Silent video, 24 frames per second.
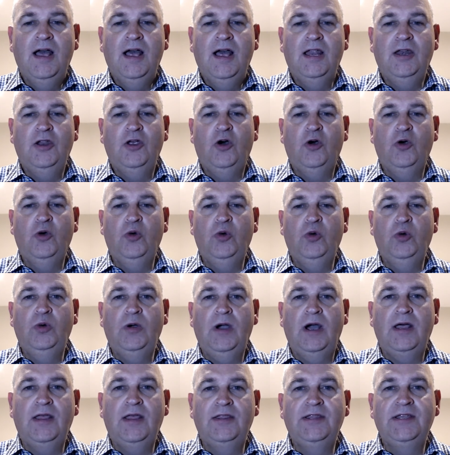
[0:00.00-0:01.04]

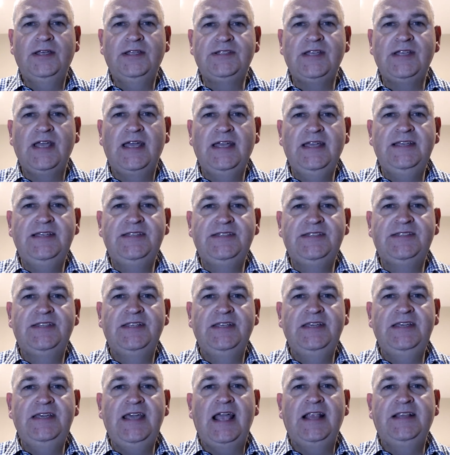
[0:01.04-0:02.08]
Hello, this is
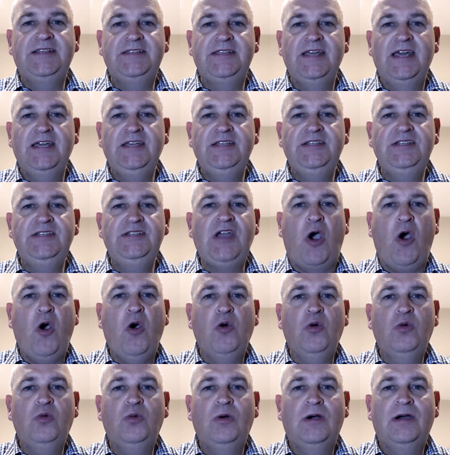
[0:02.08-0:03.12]
the day
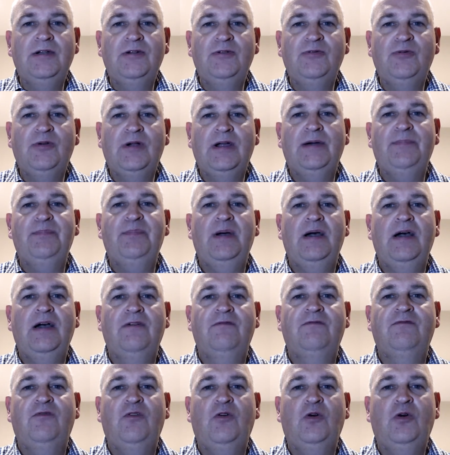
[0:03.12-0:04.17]
01 wrap
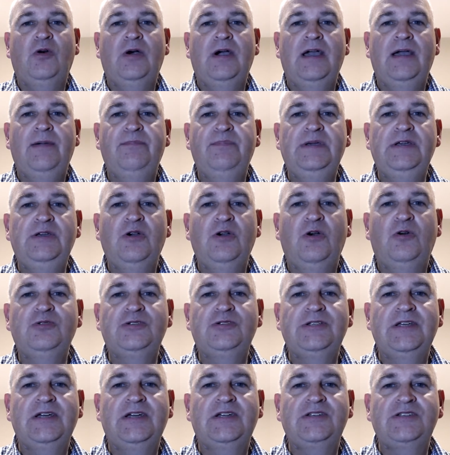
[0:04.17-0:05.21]
for
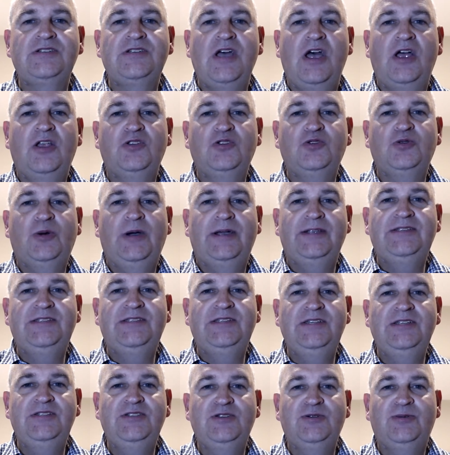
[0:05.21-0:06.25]
MB06
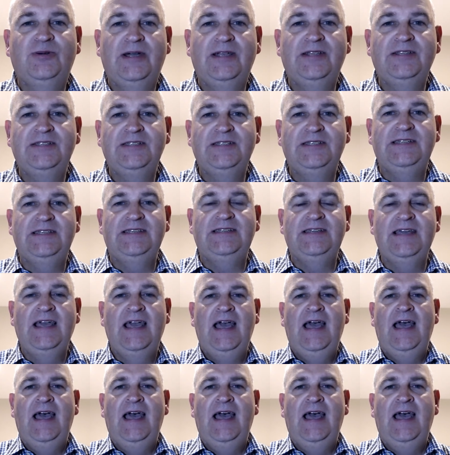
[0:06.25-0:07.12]
2020.